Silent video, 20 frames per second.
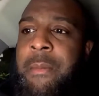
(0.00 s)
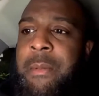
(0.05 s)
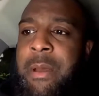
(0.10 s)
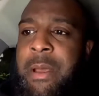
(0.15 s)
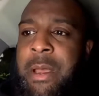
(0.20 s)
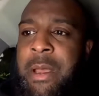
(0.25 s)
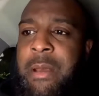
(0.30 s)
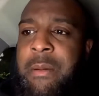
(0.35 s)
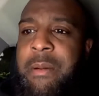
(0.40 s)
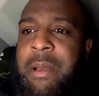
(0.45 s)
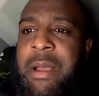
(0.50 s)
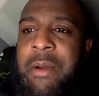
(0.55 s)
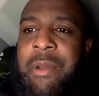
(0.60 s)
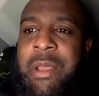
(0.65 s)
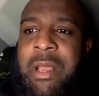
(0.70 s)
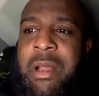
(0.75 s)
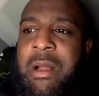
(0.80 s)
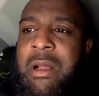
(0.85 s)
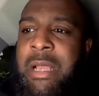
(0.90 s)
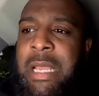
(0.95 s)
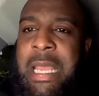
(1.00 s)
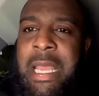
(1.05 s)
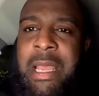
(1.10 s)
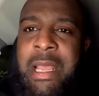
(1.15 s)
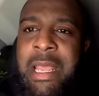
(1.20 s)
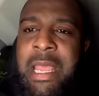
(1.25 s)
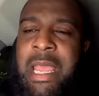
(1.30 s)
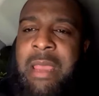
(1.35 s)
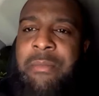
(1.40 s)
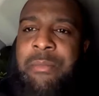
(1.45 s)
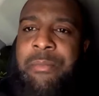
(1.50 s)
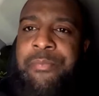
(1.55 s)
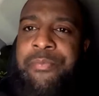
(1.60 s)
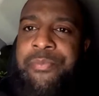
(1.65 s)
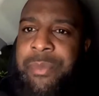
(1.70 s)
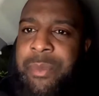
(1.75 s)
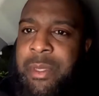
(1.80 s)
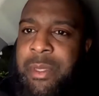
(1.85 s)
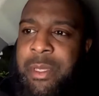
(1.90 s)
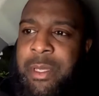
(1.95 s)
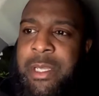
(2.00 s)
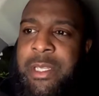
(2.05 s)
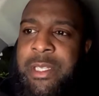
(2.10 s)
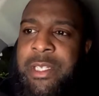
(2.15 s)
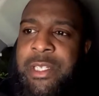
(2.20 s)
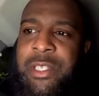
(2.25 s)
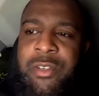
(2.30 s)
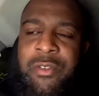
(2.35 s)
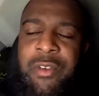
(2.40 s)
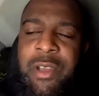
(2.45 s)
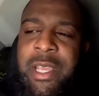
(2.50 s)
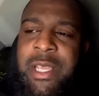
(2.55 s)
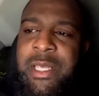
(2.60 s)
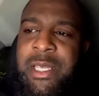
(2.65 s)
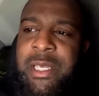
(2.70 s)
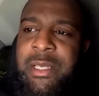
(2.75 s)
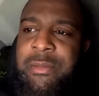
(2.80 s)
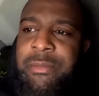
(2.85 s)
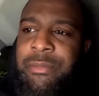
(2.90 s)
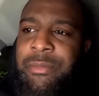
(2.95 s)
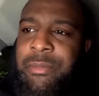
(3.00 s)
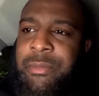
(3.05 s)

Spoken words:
How he can't get a game. It's just crazy.